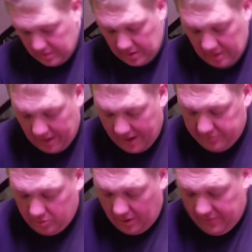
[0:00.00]

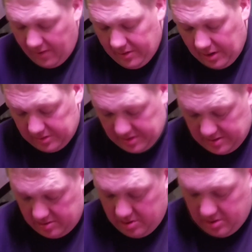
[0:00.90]
after I found out that
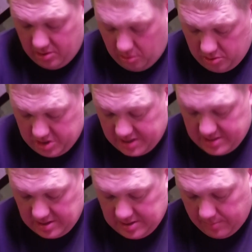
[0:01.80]
you can grow
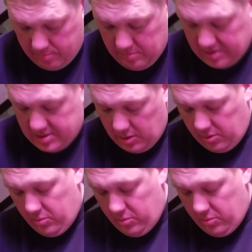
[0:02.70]
chestnuts up in Minnesota,